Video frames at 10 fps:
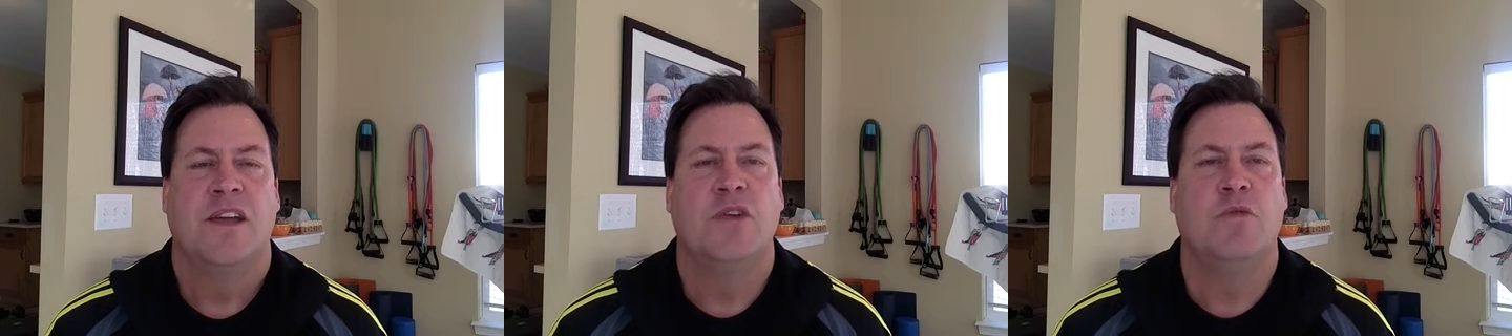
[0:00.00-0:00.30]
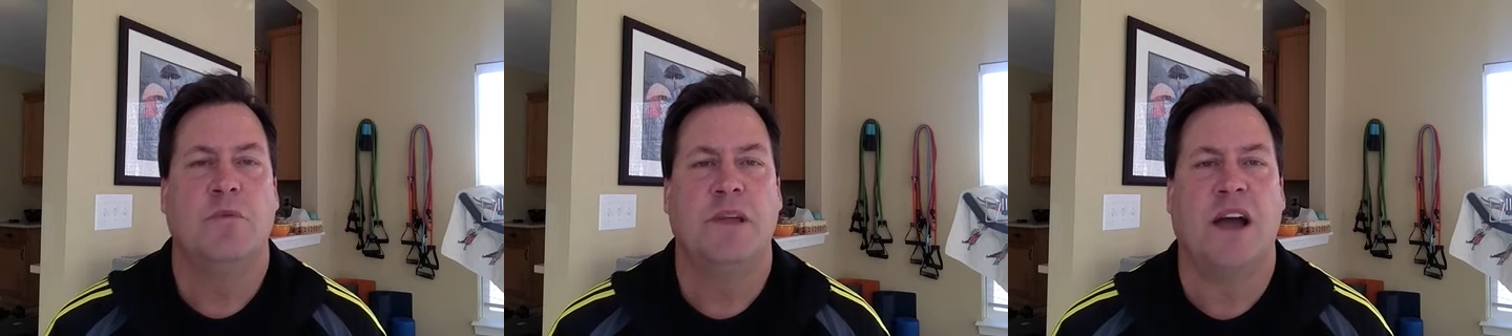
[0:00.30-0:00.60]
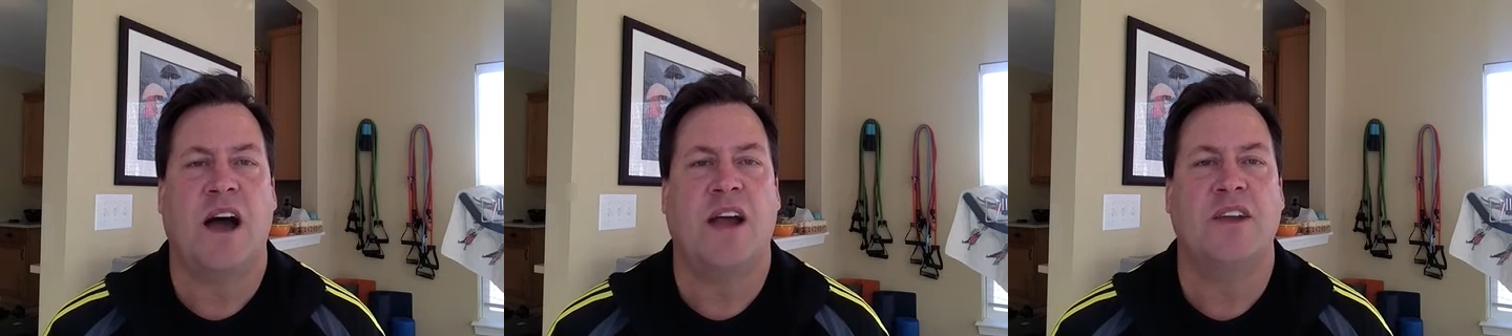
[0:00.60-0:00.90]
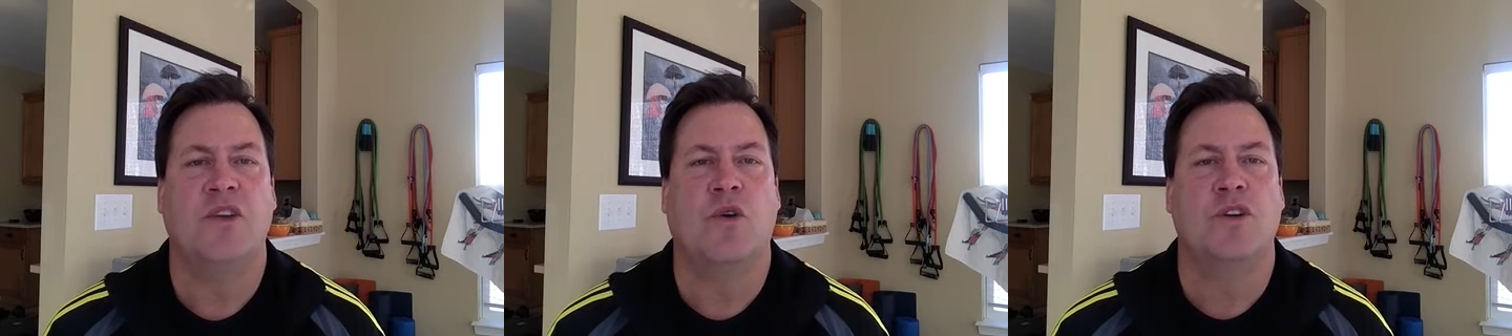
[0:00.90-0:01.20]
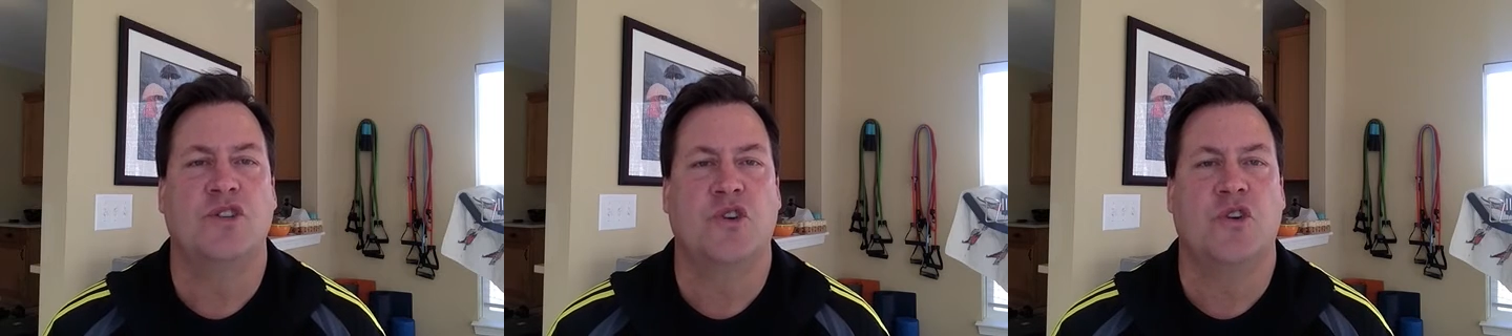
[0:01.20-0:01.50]
you will be on
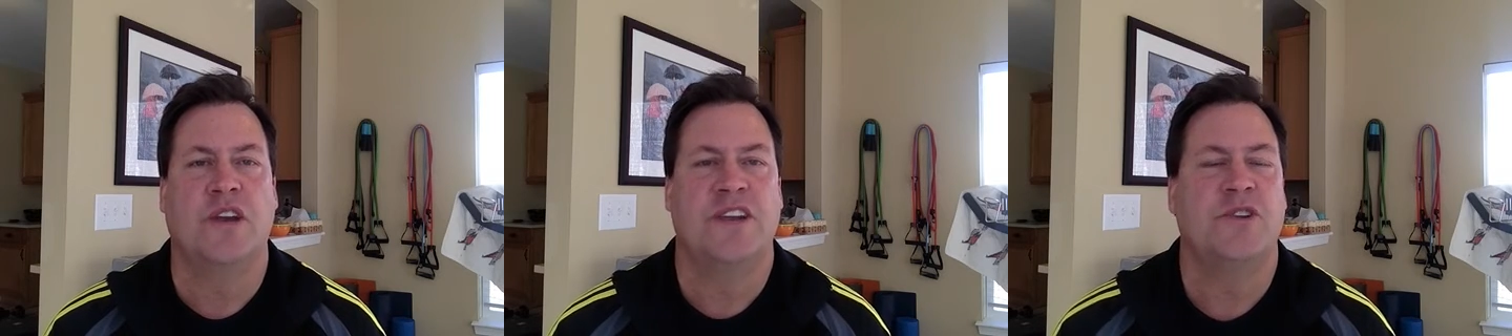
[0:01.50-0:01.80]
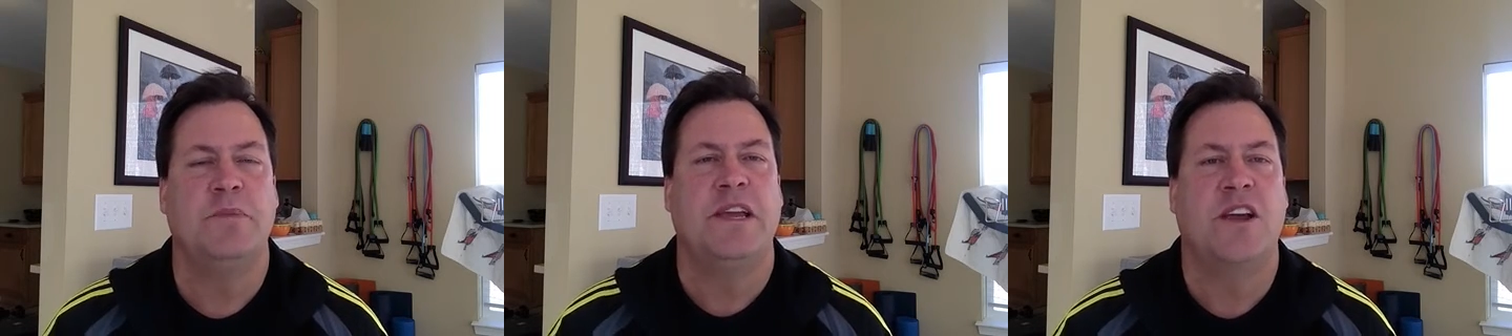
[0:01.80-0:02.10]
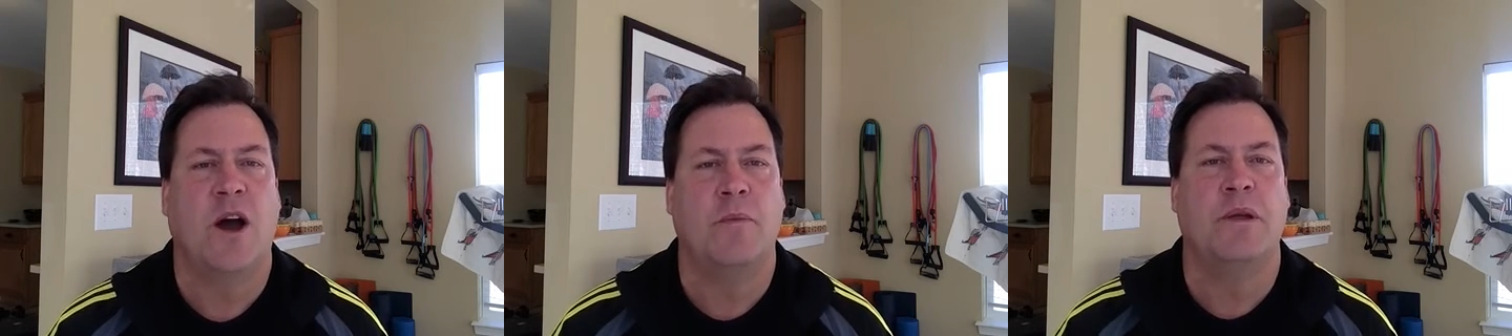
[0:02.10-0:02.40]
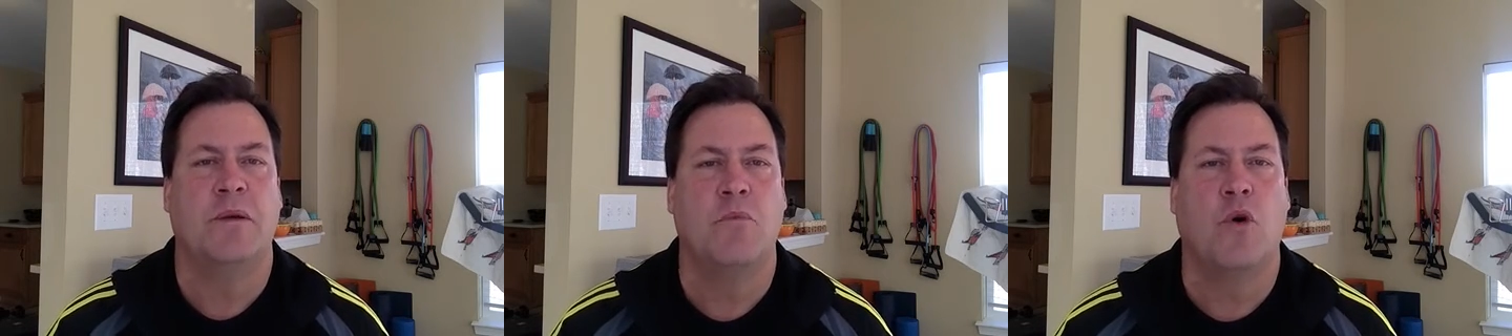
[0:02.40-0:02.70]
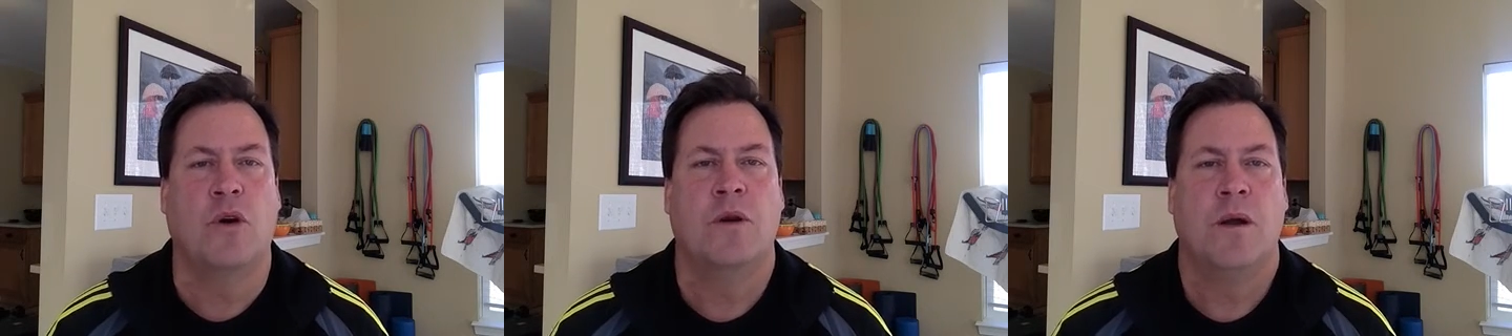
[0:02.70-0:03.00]
your journey to becoming
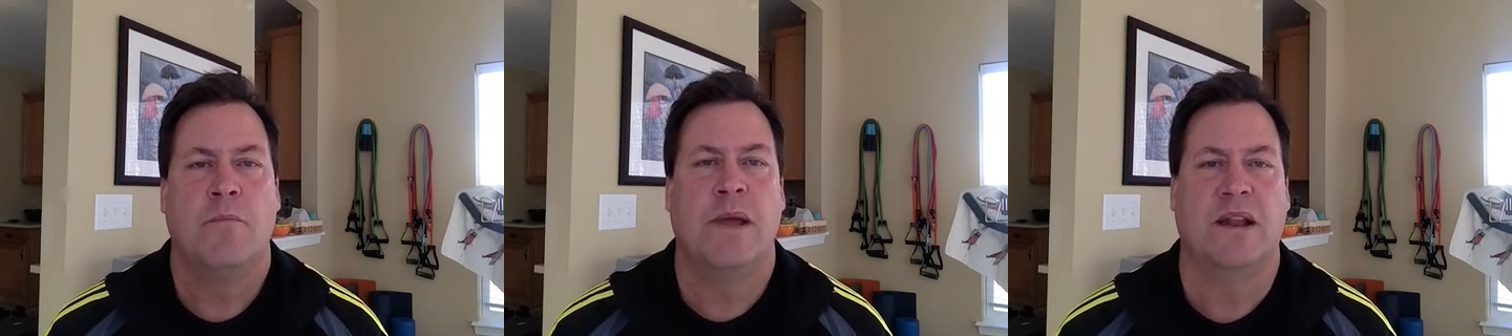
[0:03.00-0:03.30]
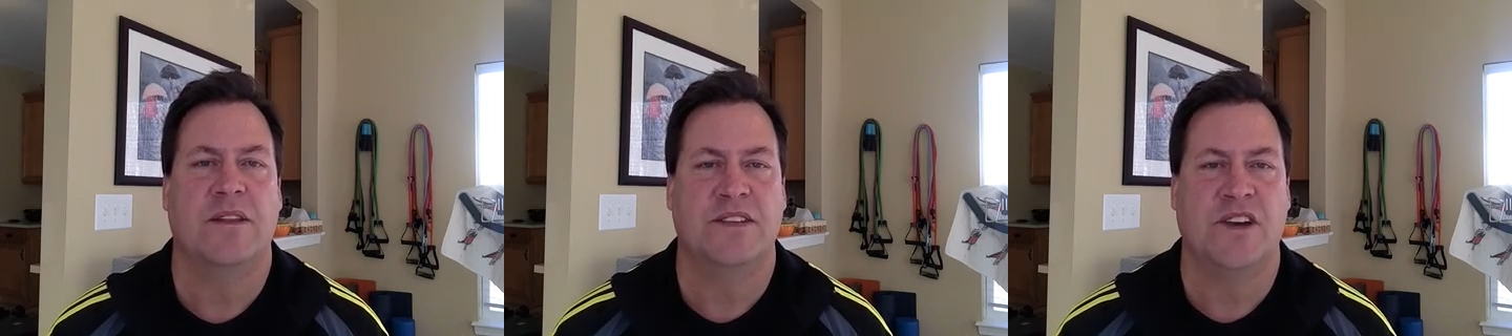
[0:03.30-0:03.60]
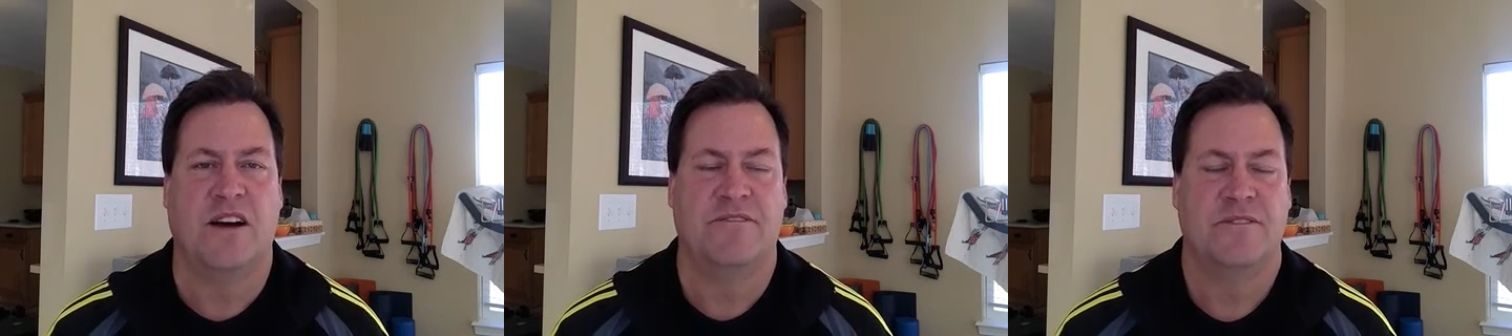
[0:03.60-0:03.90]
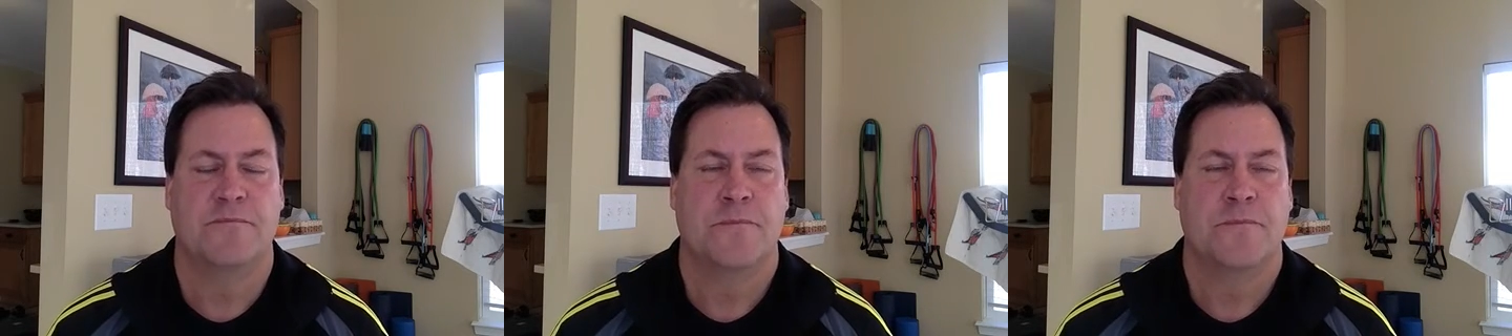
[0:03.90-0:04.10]
more mentally tough.